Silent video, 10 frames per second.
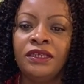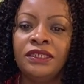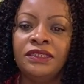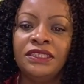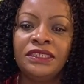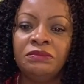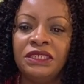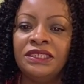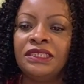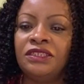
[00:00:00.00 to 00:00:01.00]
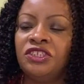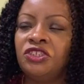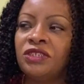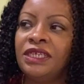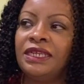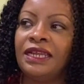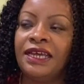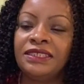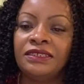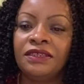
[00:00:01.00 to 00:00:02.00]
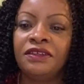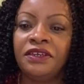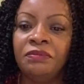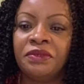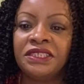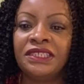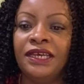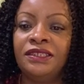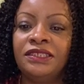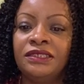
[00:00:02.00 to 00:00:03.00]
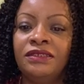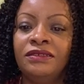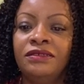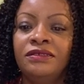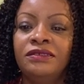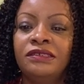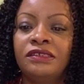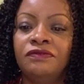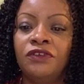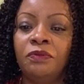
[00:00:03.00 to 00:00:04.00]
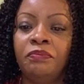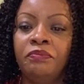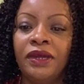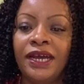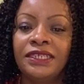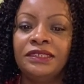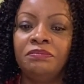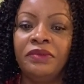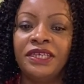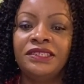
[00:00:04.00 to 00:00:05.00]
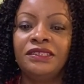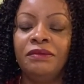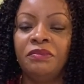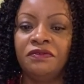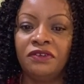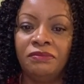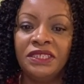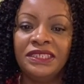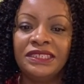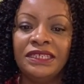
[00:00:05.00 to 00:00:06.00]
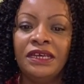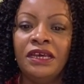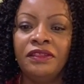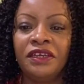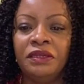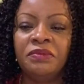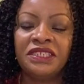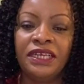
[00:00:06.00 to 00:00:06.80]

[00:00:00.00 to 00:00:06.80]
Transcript: This means it's usually less than 30% of your past best performance, 30%